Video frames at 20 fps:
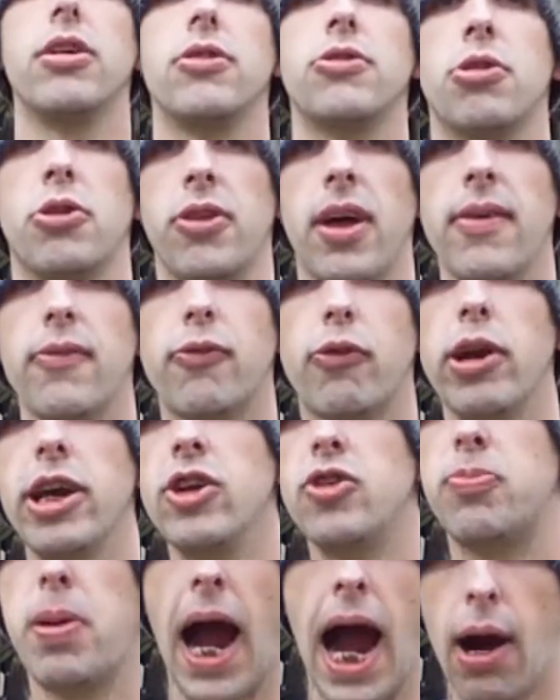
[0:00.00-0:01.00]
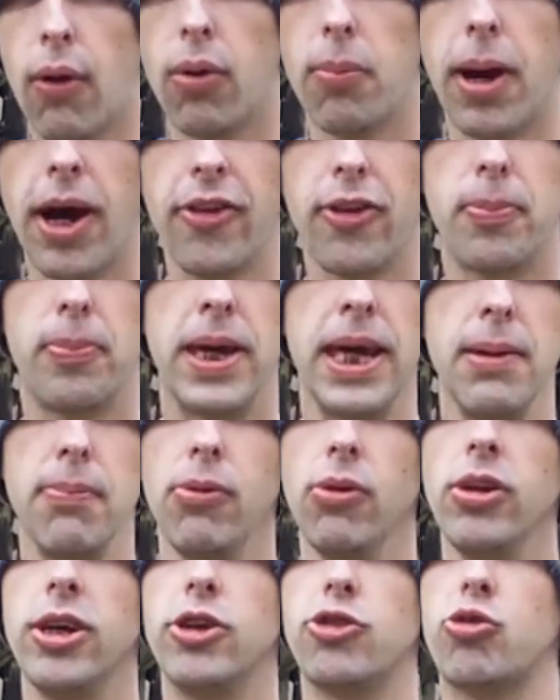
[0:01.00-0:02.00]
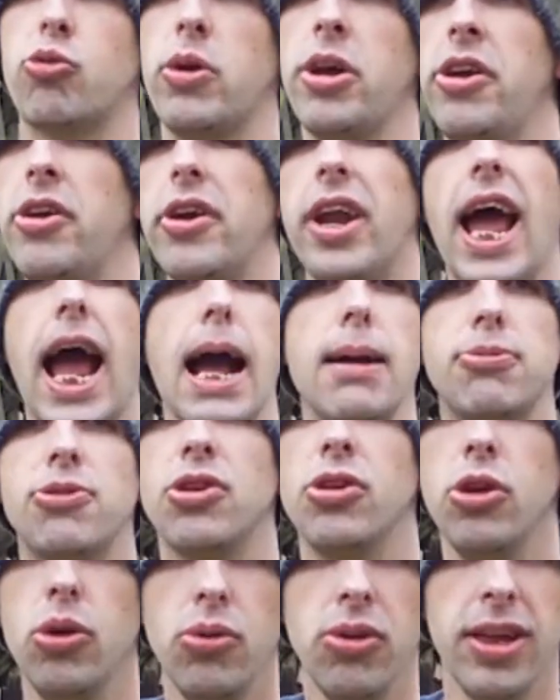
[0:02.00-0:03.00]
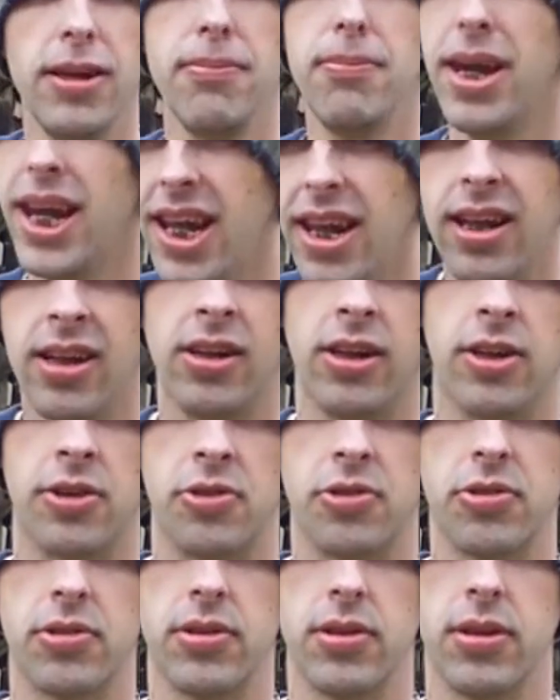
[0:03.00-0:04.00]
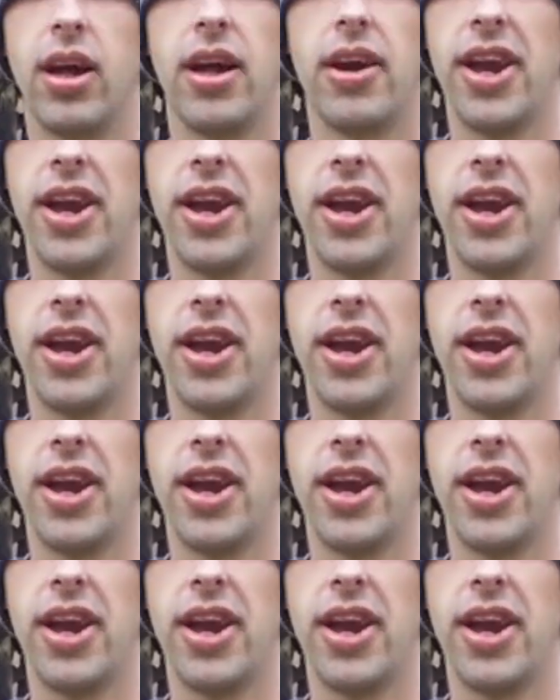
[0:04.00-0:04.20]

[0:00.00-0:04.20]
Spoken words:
So that phrase, power by the people, is rendered absolutely meaningless.